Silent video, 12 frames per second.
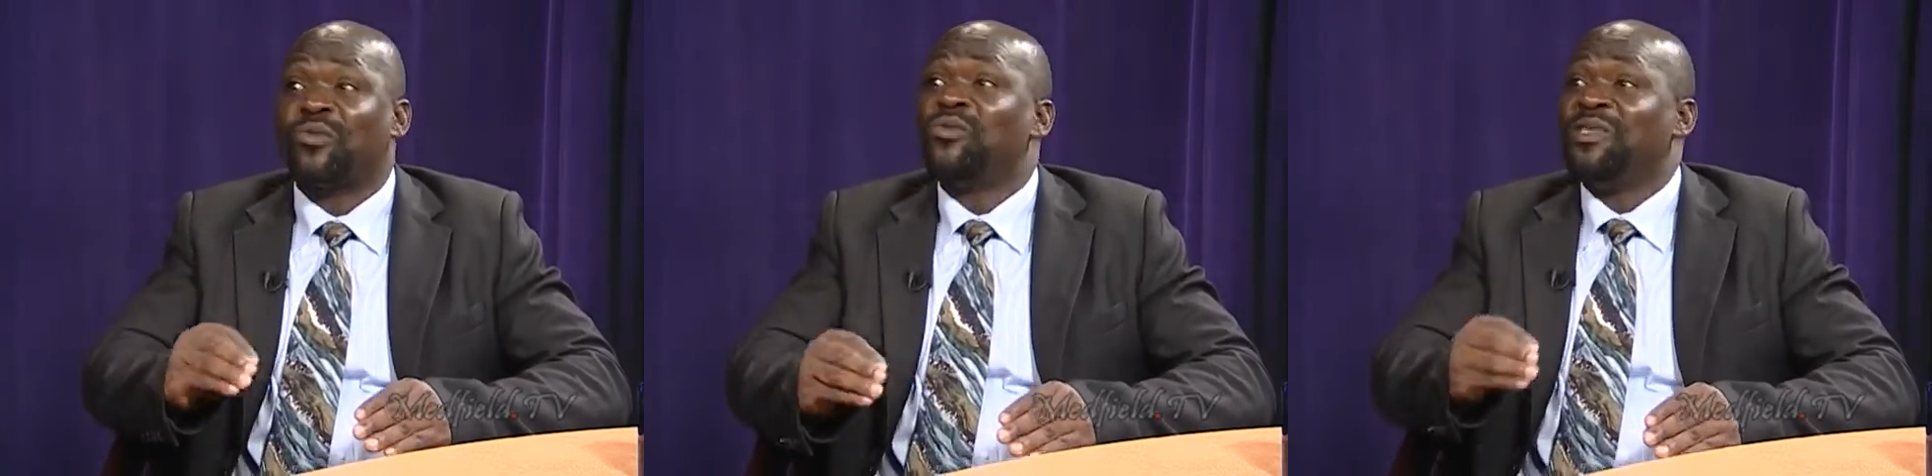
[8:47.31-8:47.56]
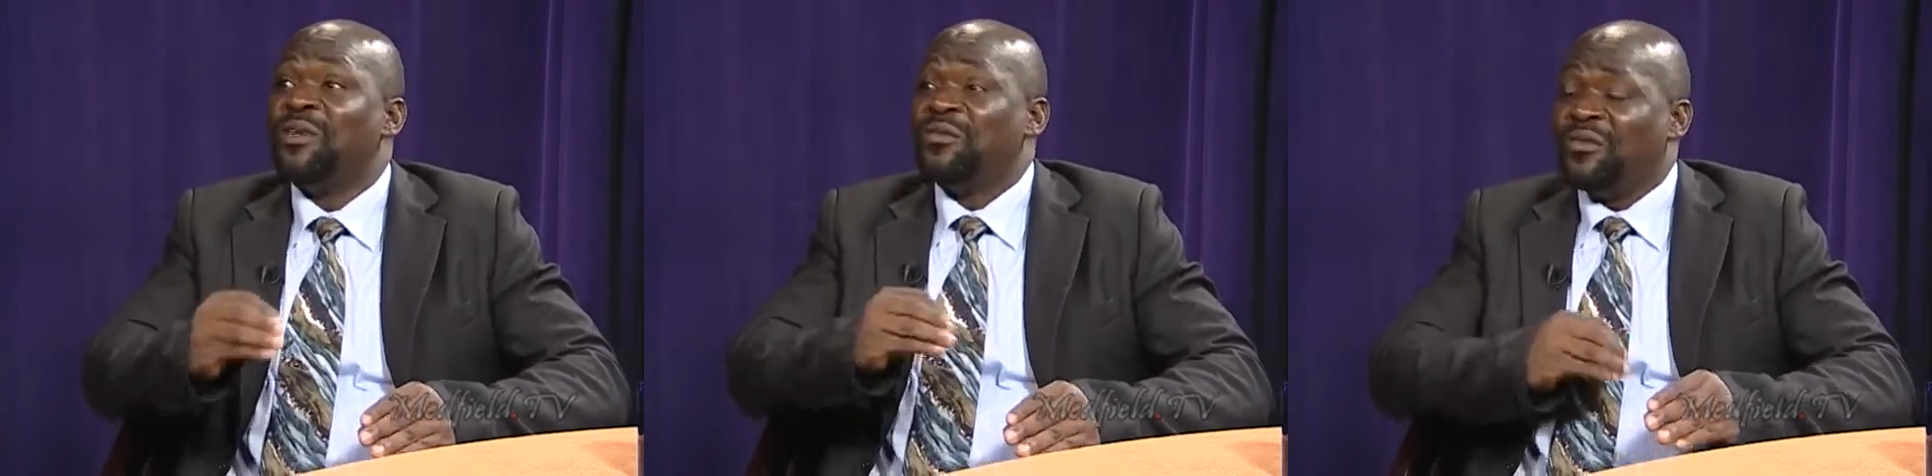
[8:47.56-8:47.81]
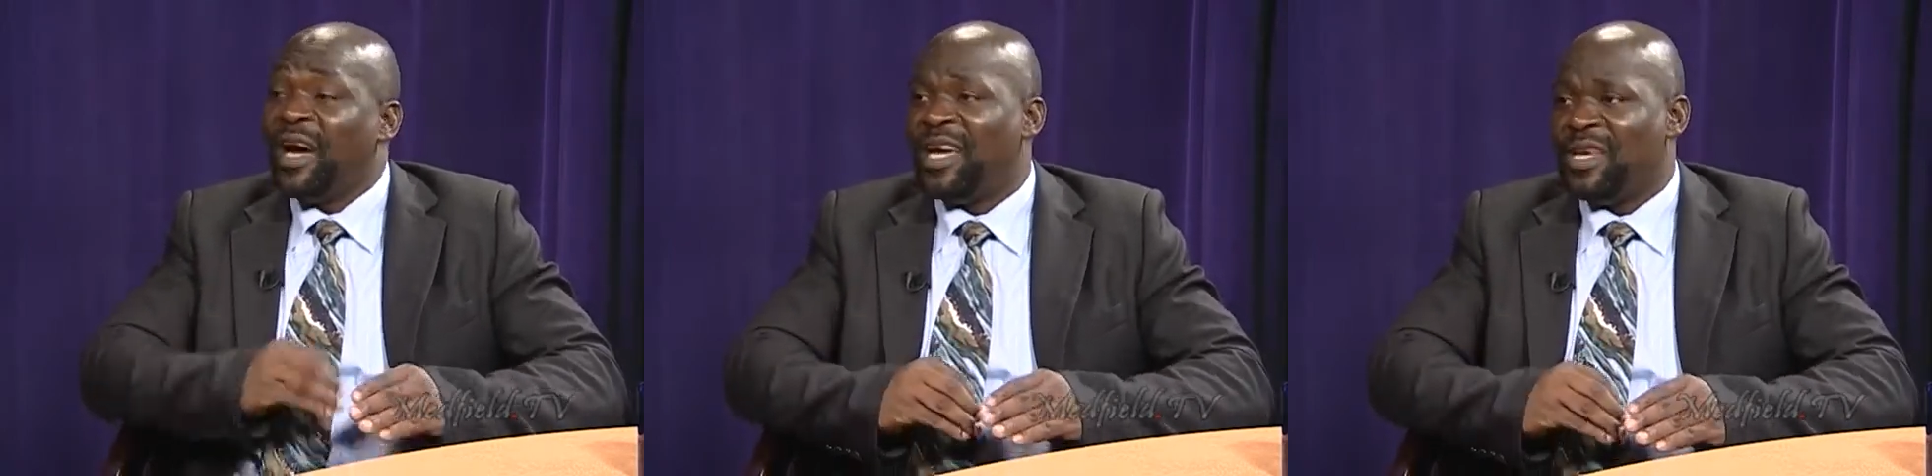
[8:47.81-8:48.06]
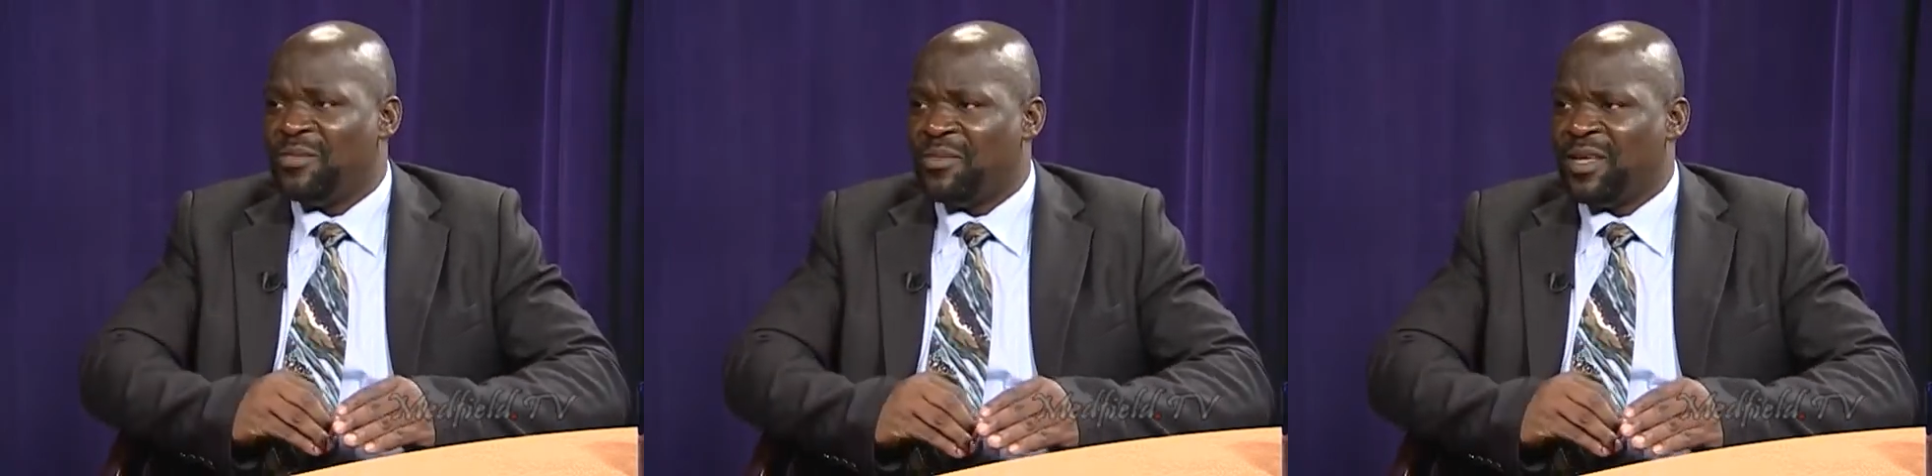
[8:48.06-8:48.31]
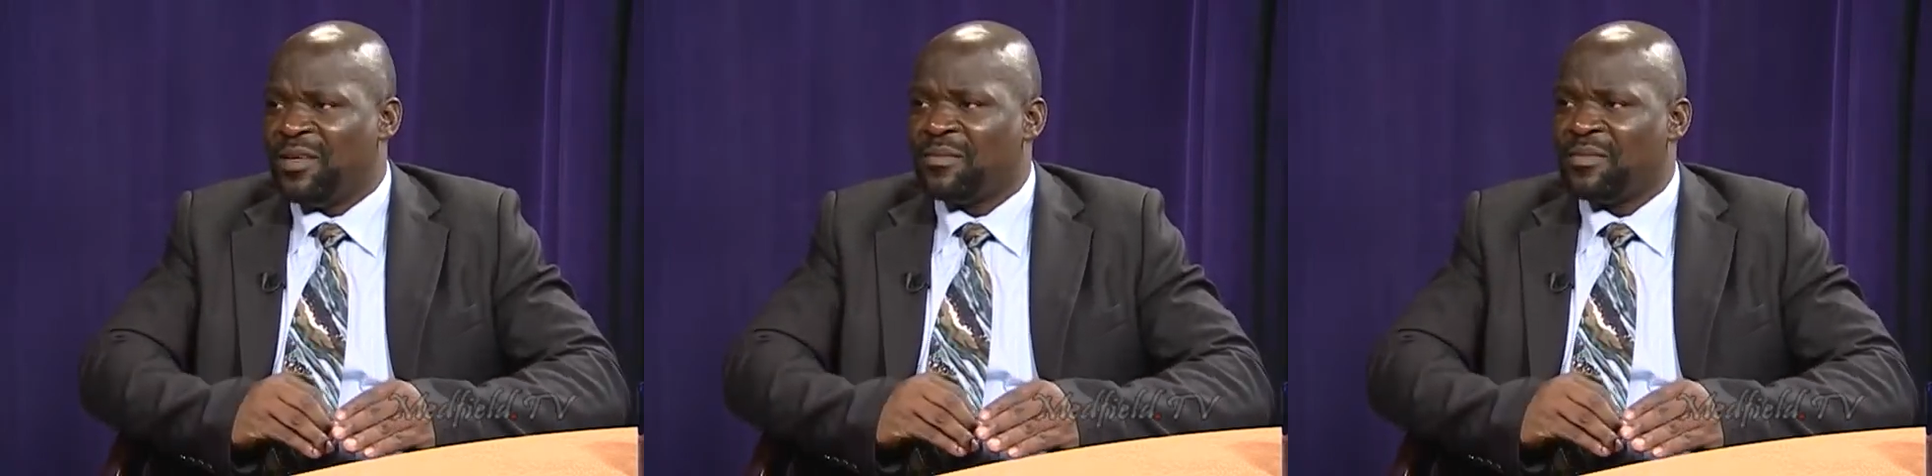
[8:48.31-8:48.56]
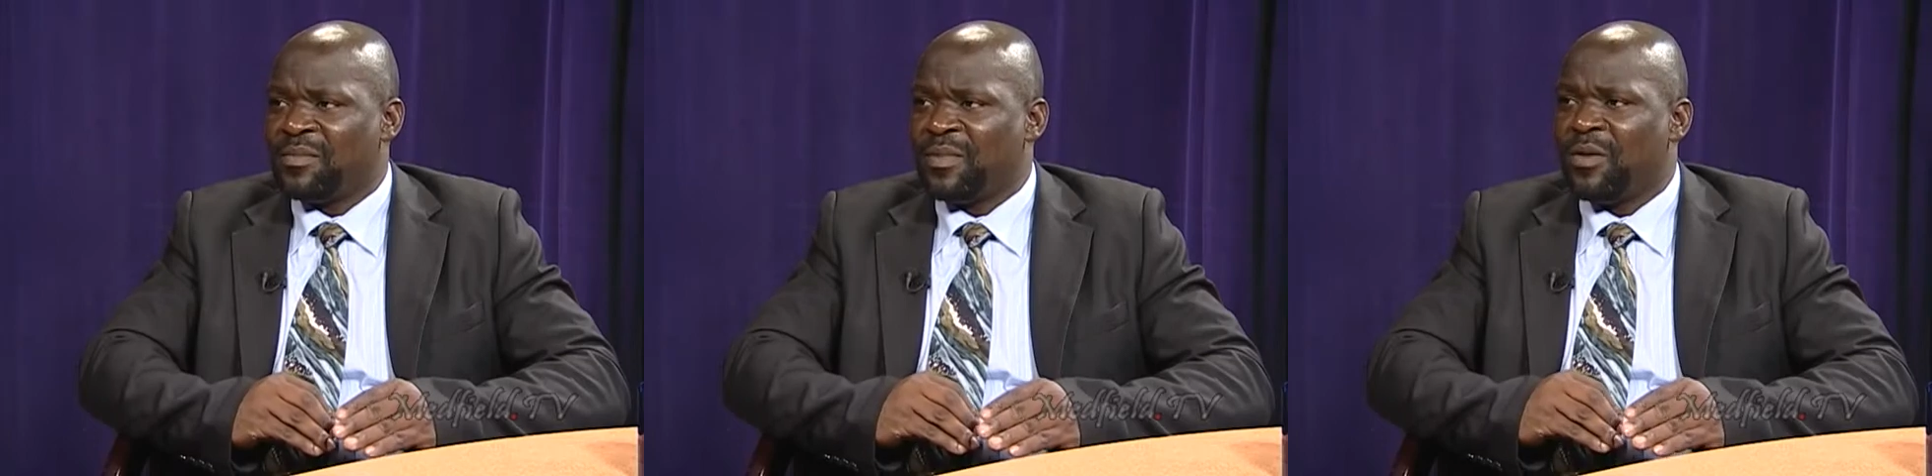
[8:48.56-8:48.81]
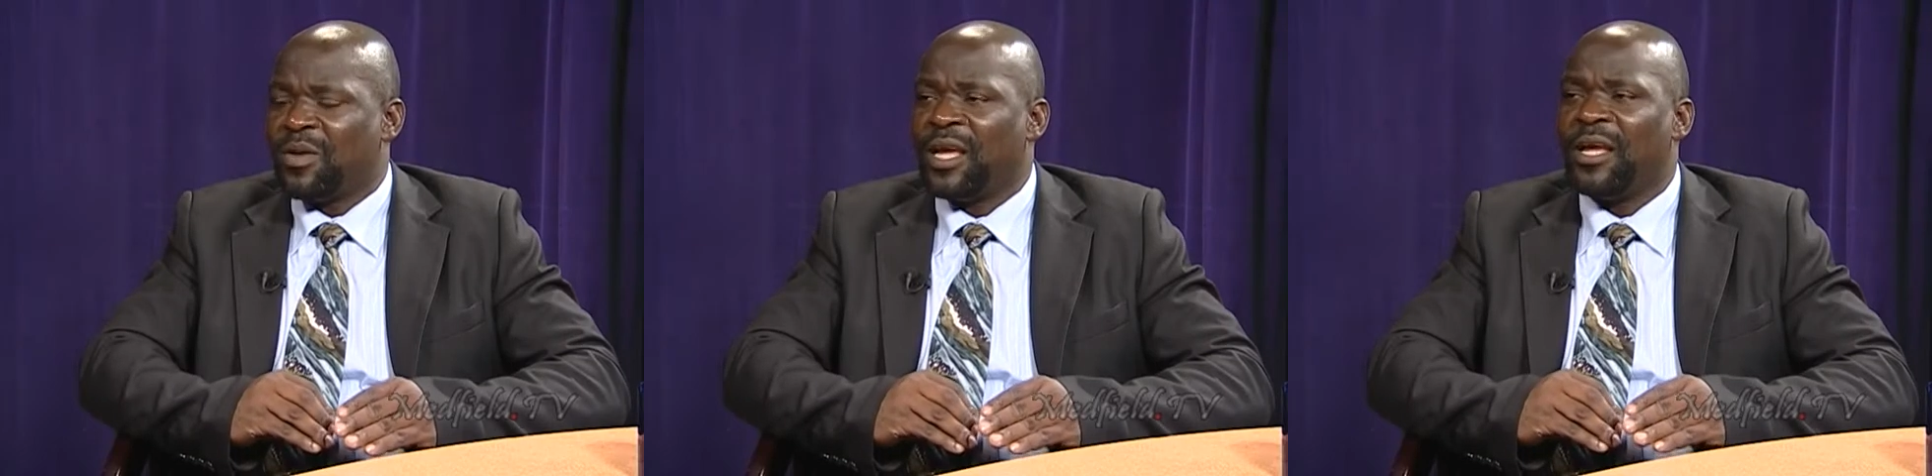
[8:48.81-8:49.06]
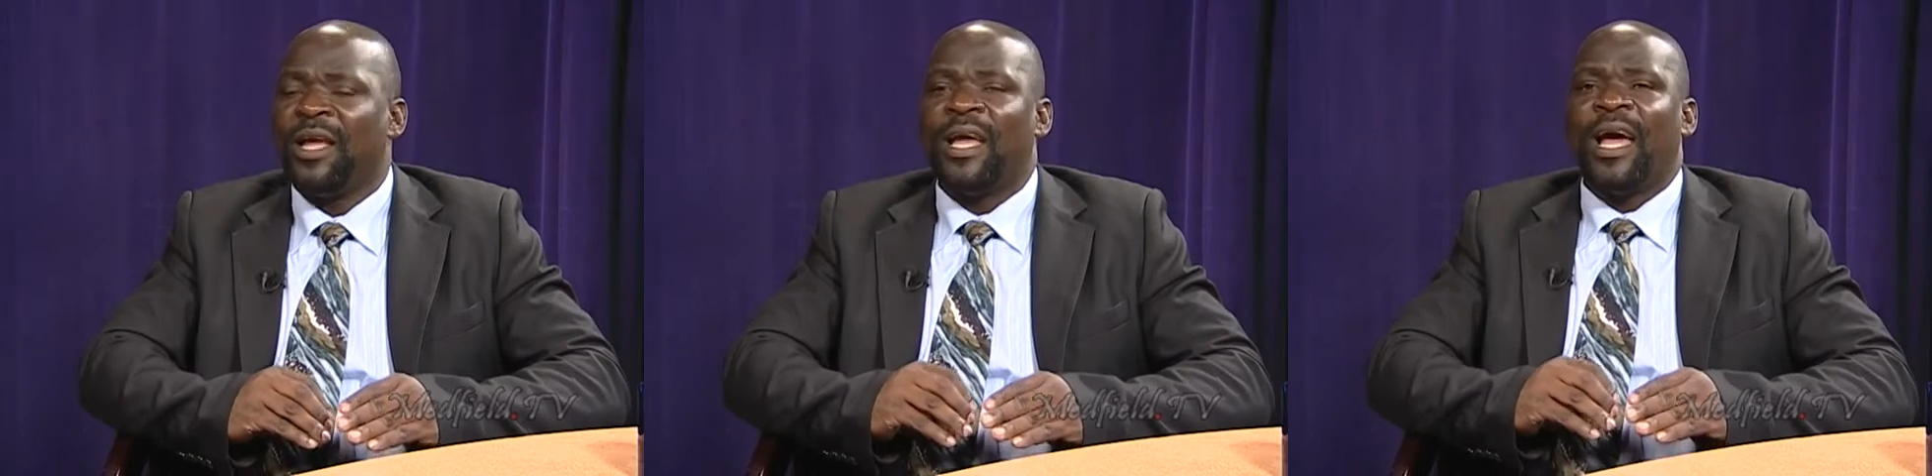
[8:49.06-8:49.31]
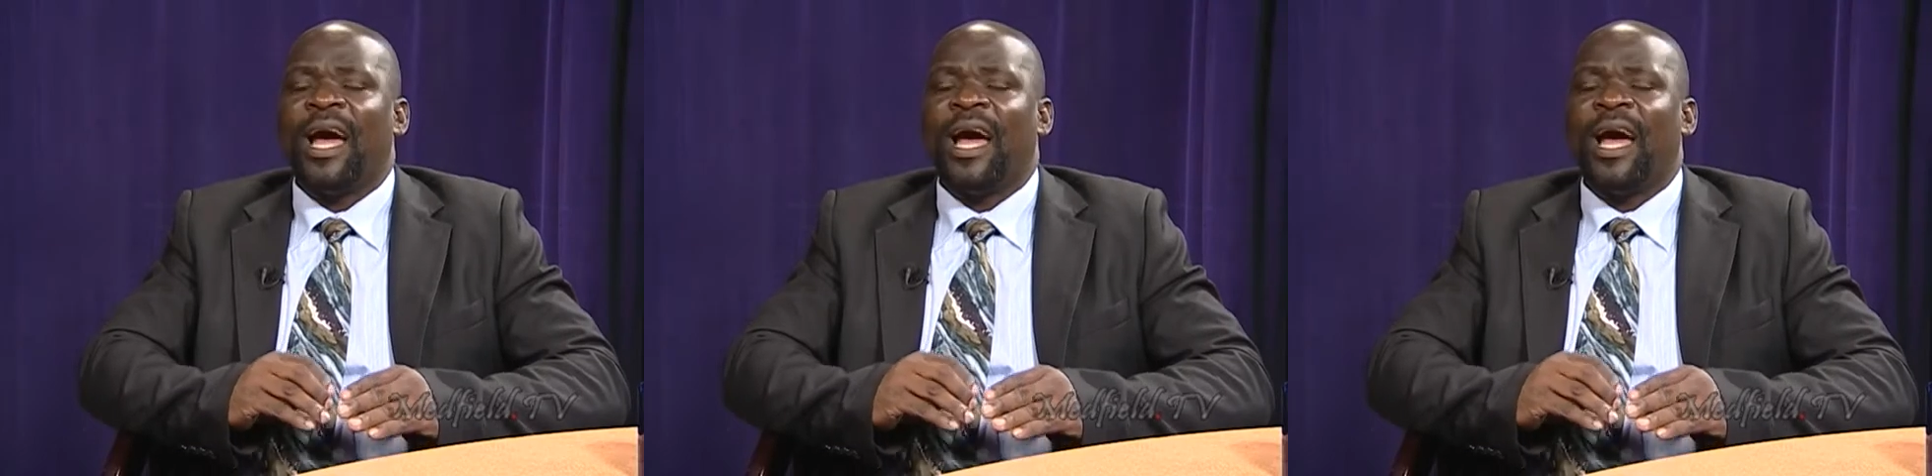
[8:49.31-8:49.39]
could define me. Right. Okay.